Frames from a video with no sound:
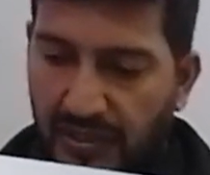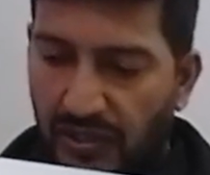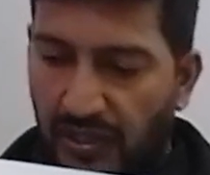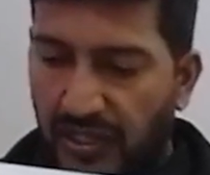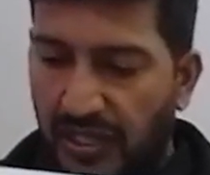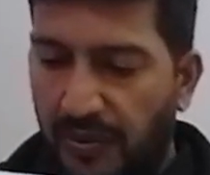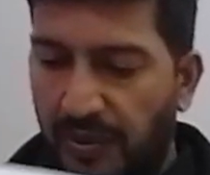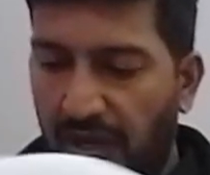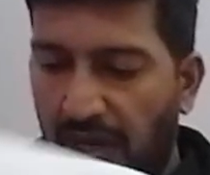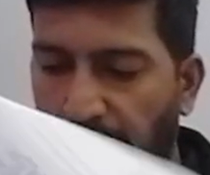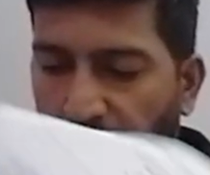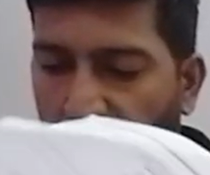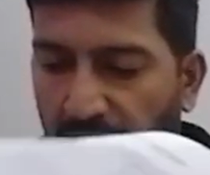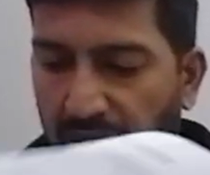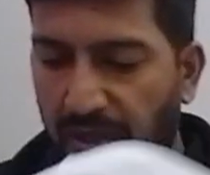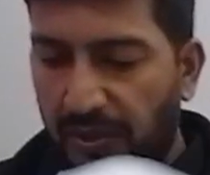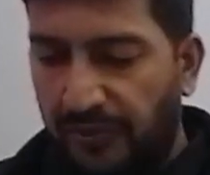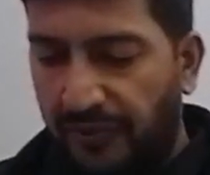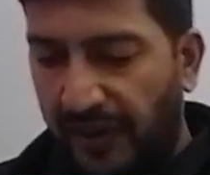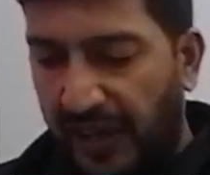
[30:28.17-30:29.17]
So then we got
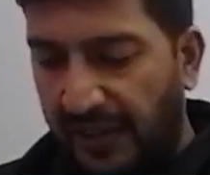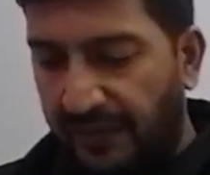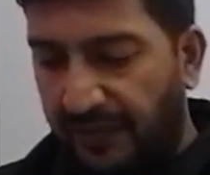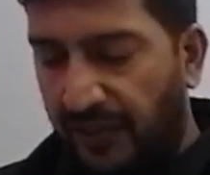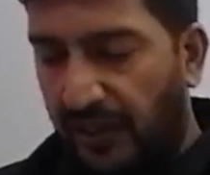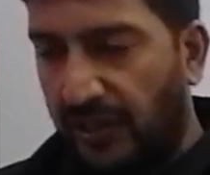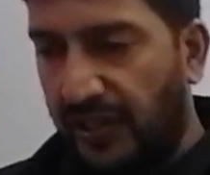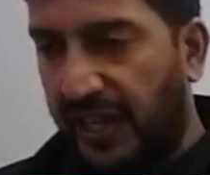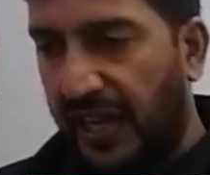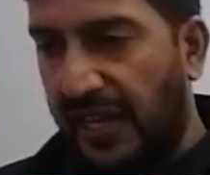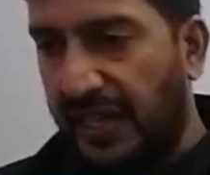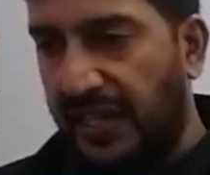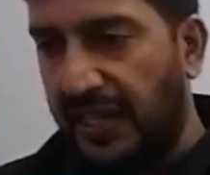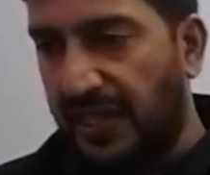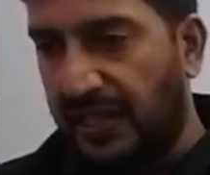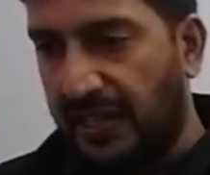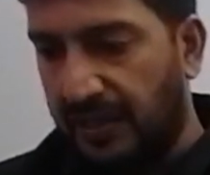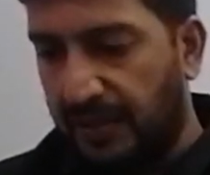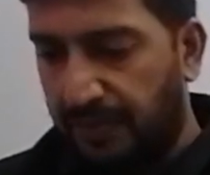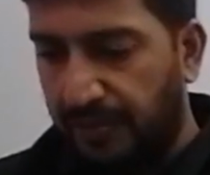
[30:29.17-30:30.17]
module five
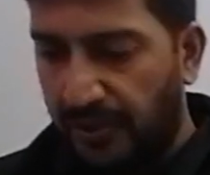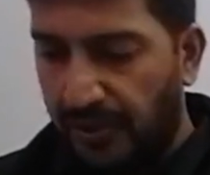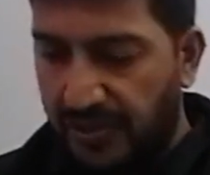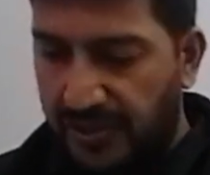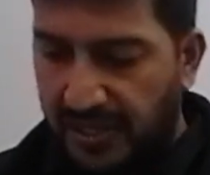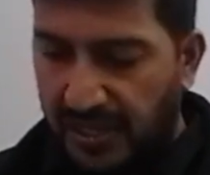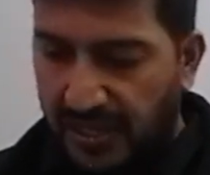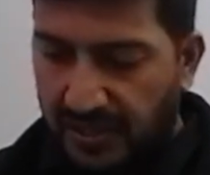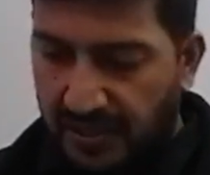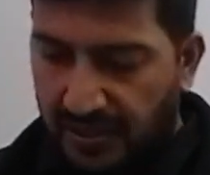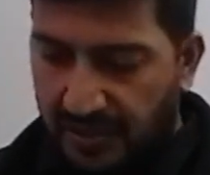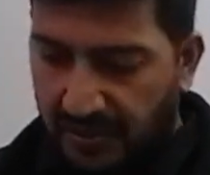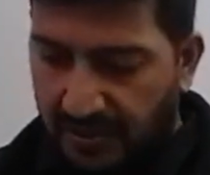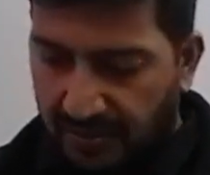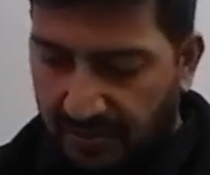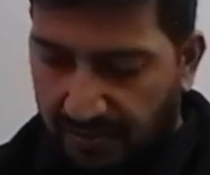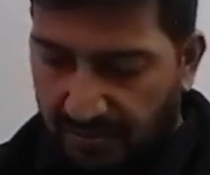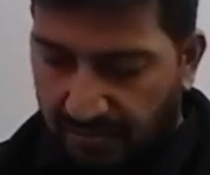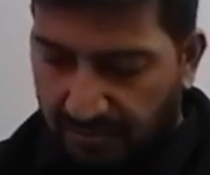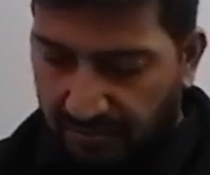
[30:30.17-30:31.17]
organic
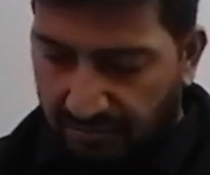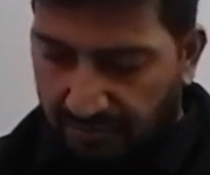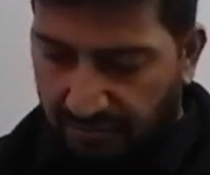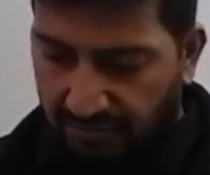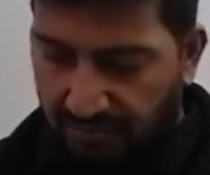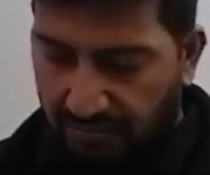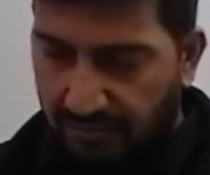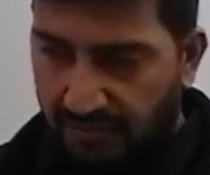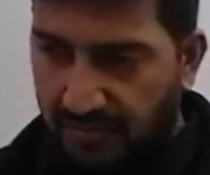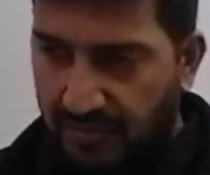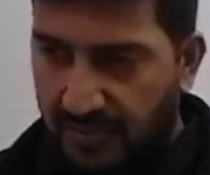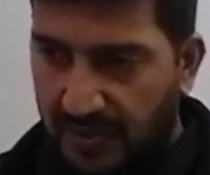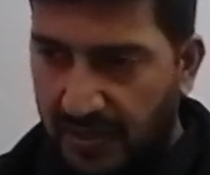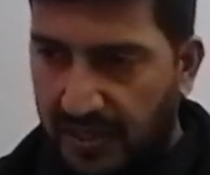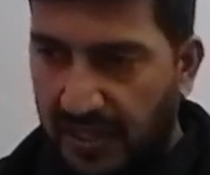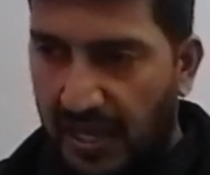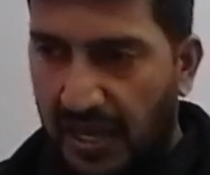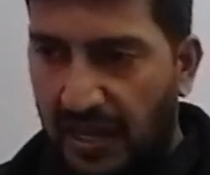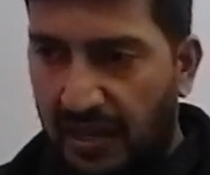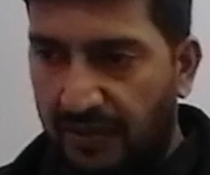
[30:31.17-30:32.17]
process. Four, five,
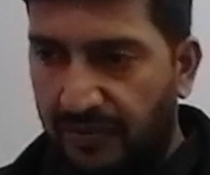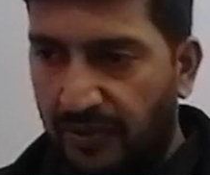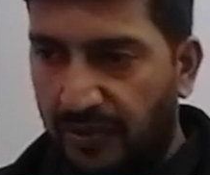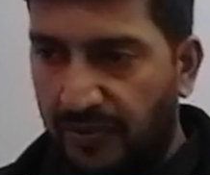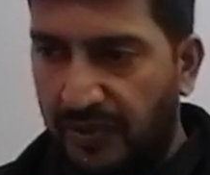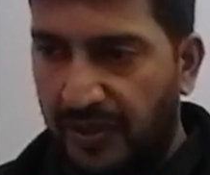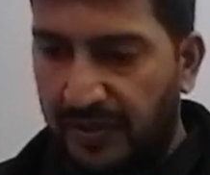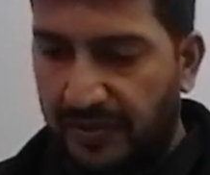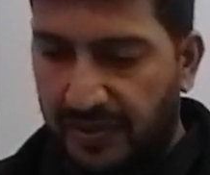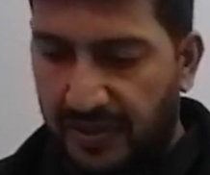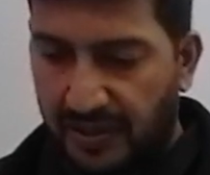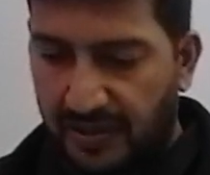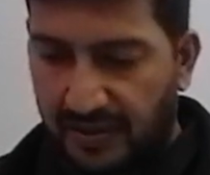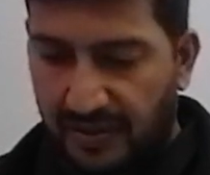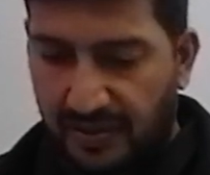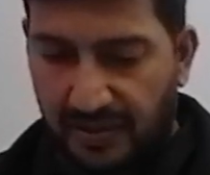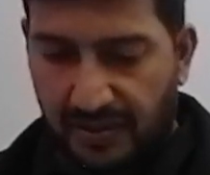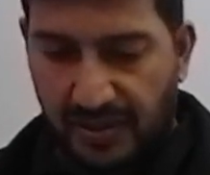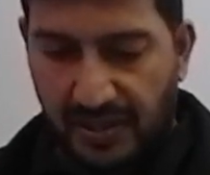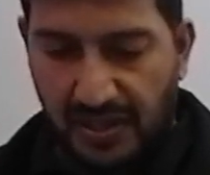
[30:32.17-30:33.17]
six. Yeah, four, five,
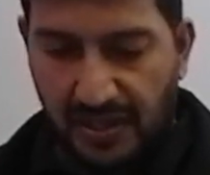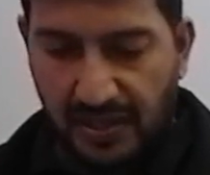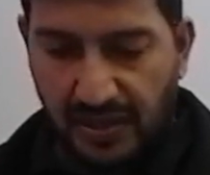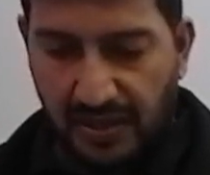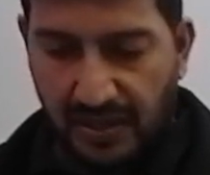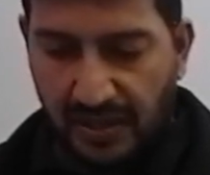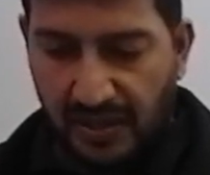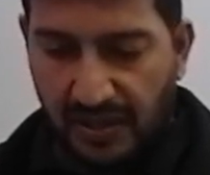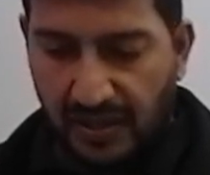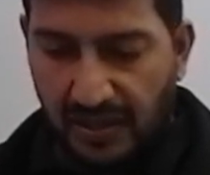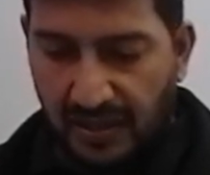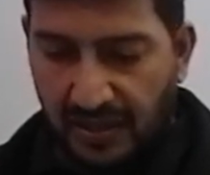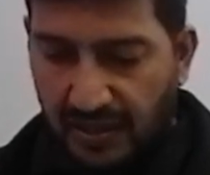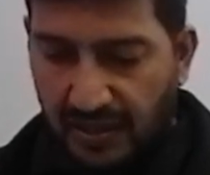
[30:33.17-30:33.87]
six. That's it.